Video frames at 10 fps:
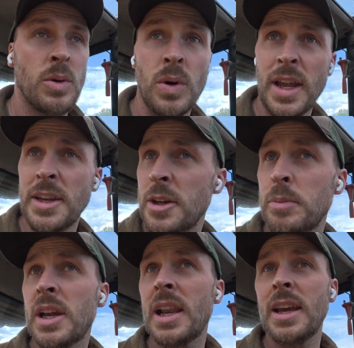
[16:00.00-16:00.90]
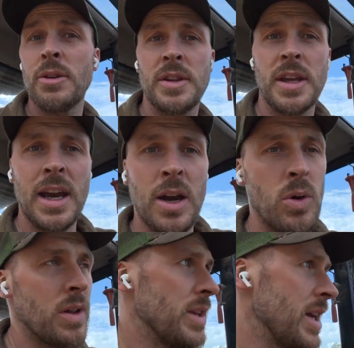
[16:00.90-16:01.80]
We'll end up clearing that
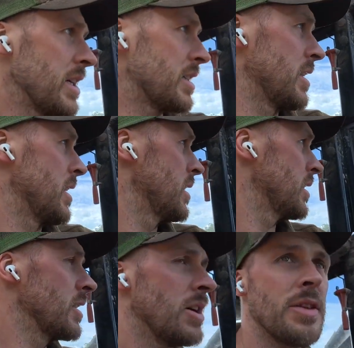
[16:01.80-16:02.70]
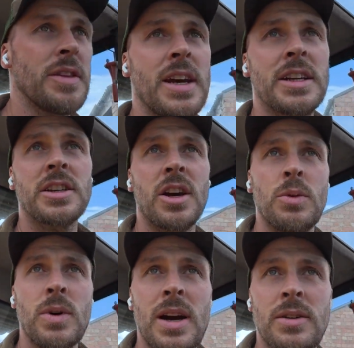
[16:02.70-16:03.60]
out on the next go
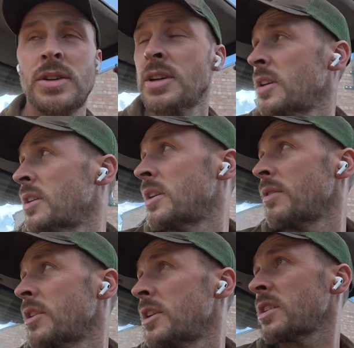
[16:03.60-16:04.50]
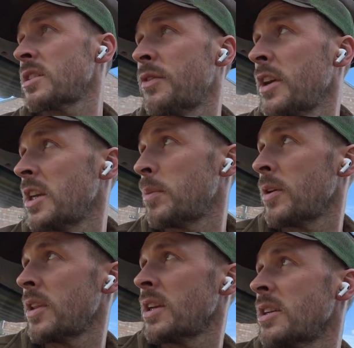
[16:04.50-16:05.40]
round, giving the ducks a feed up,
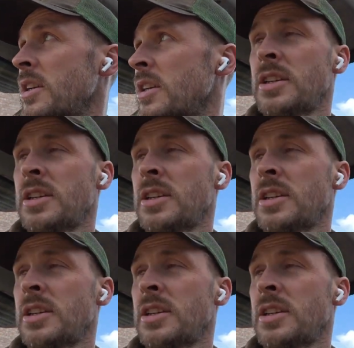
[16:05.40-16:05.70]
I think.